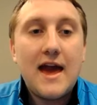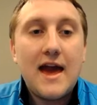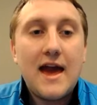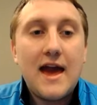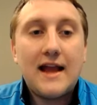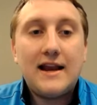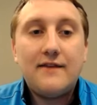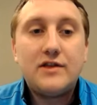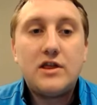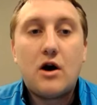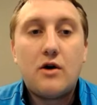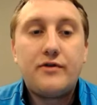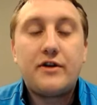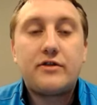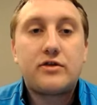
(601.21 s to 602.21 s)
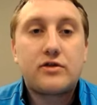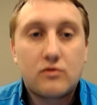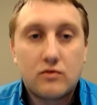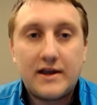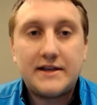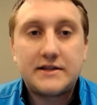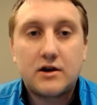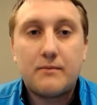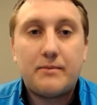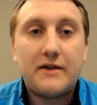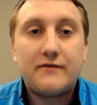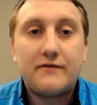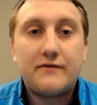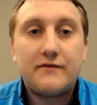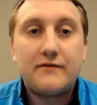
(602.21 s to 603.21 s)
And even though the threes are a
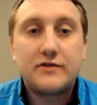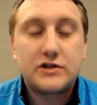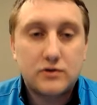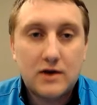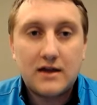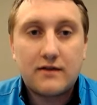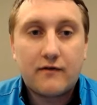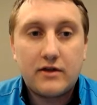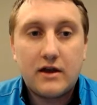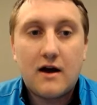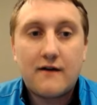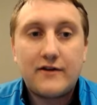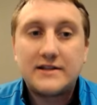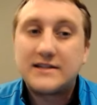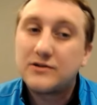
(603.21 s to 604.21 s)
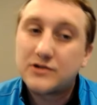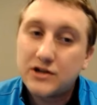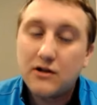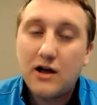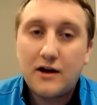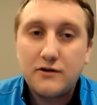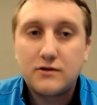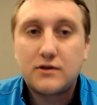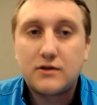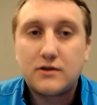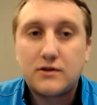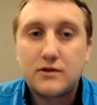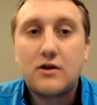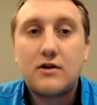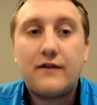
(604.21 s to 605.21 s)
bit of a strength for the offense, they're still
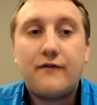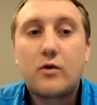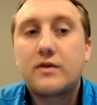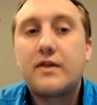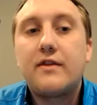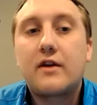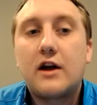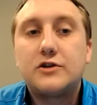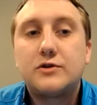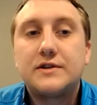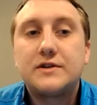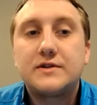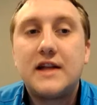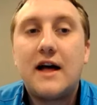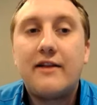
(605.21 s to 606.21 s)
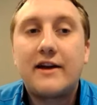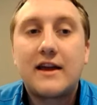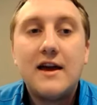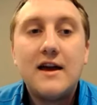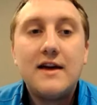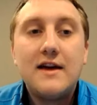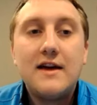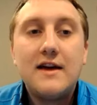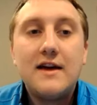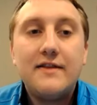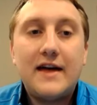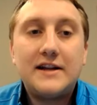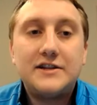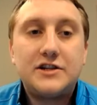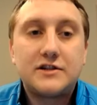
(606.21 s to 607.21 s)
134th in the country. So it's not like that
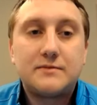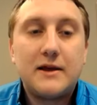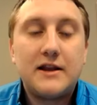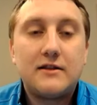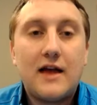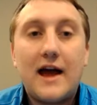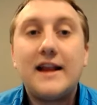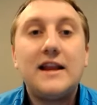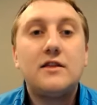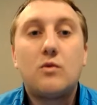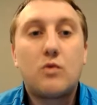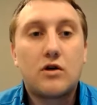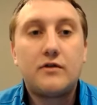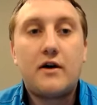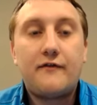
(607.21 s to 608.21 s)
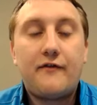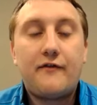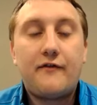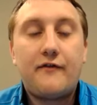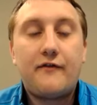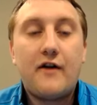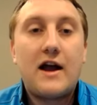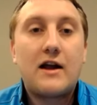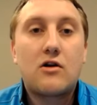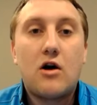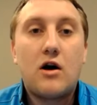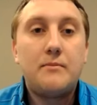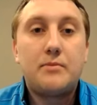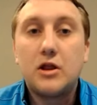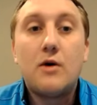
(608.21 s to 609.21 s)
has just been lighting the world on fire
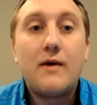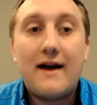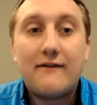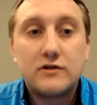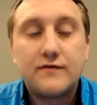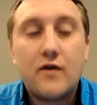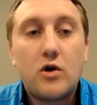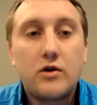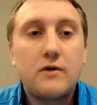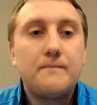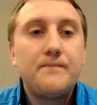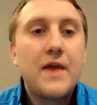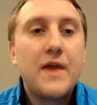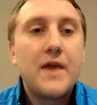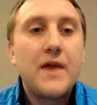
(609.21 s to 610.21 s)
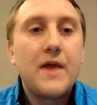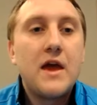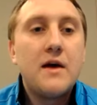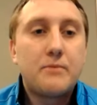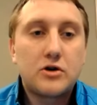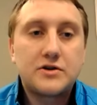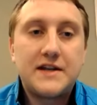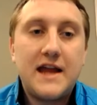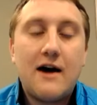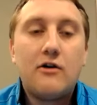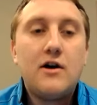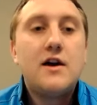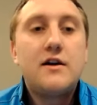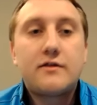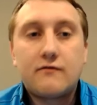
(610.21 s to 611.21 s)
on below average volume. Personnel,
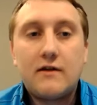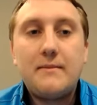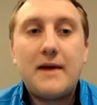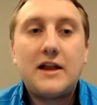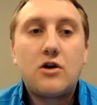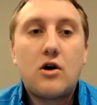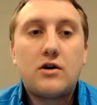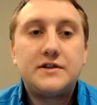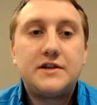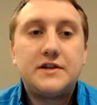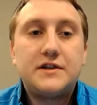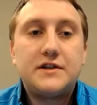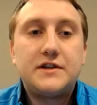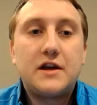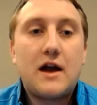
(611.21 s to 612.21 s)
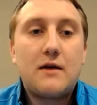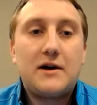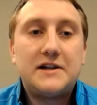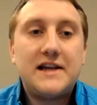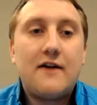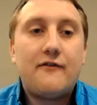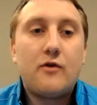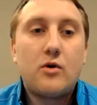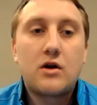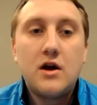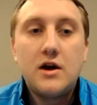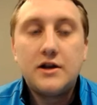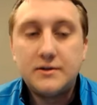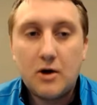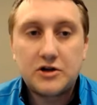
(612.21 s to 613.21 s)
three main guards you got to watch out for.
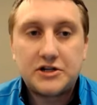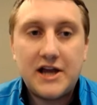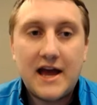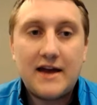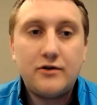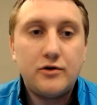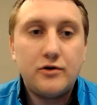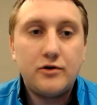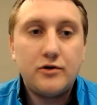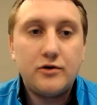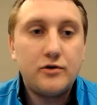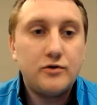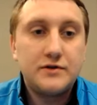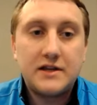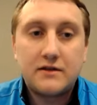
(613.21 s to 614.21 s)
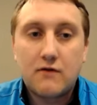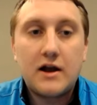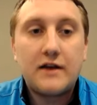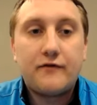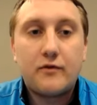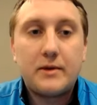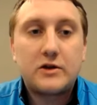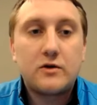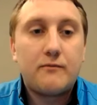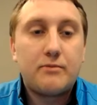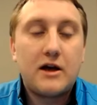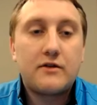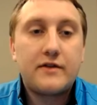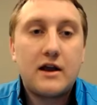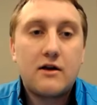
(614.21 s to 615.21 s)
Jamal Shead, who's in the running for Big 12
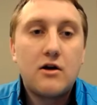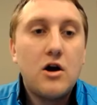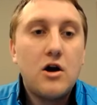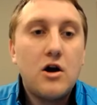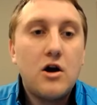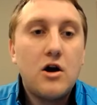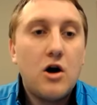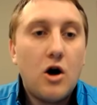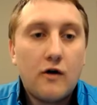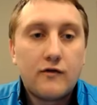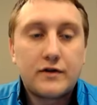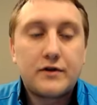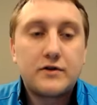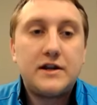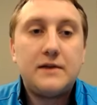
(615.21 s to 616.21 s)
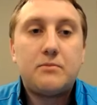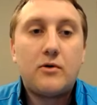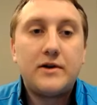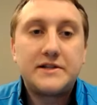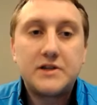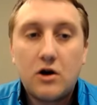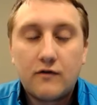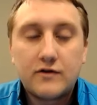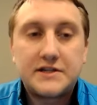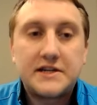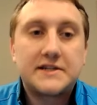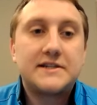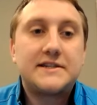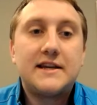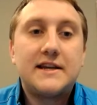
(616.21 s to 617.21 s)
Player of the Year, over 13 points, over
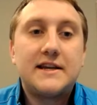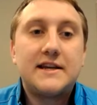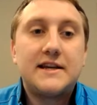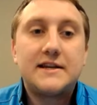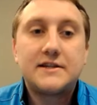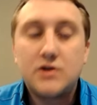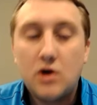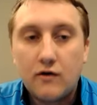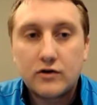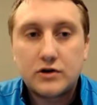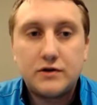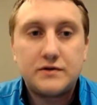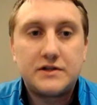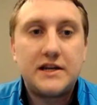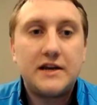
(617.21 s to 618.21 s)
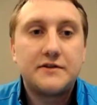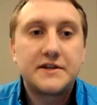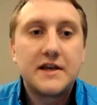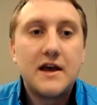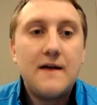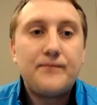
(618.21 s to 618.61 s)
six assists, over two steals.